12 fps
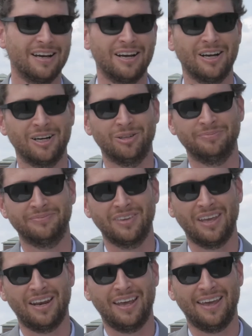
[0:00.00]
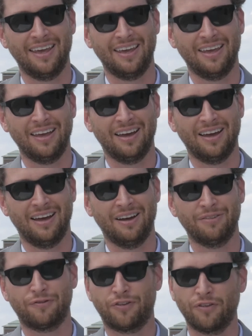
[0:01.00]
Um, and it
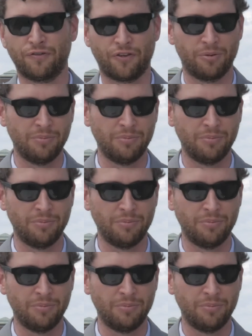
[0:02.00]
uh, for, for